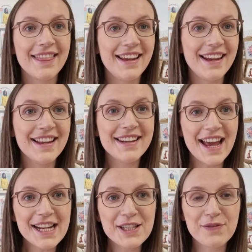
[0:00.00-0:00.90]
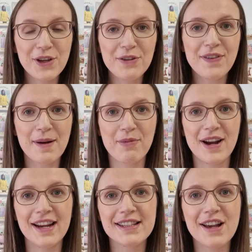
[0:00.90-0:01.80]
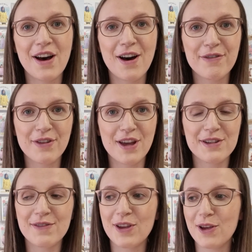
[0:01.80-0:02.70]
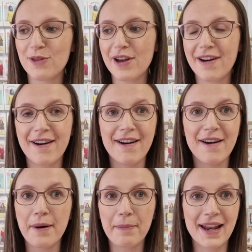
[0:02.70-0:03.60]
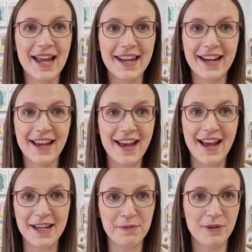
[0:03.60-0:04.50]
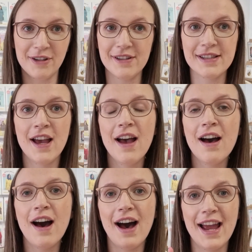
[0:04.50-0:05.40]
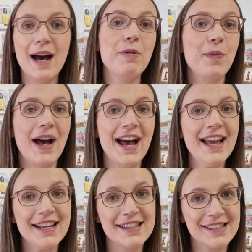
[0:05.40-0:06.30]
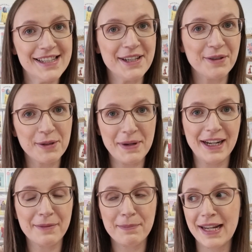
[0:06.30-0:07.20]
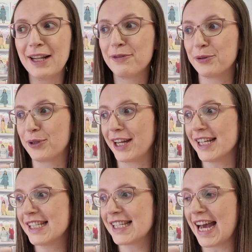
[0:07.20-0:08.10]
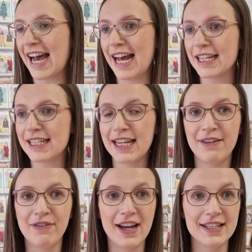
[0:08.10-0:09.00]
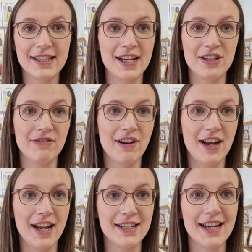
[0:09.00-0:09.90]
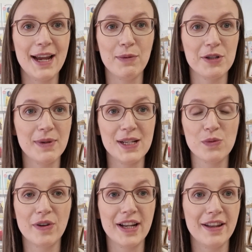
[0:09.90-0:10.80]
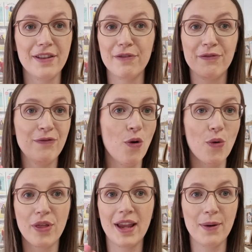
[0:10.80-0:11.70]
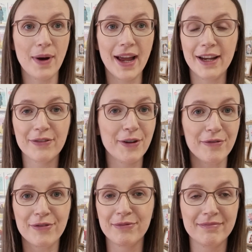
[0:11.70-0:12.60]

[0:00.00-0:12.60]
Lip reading: The next few fabrics are for those of you that are planning ahead, because I am aware it's still the middle of August, and in fact it's actually Friday today, which means we're in the 4th heat wave of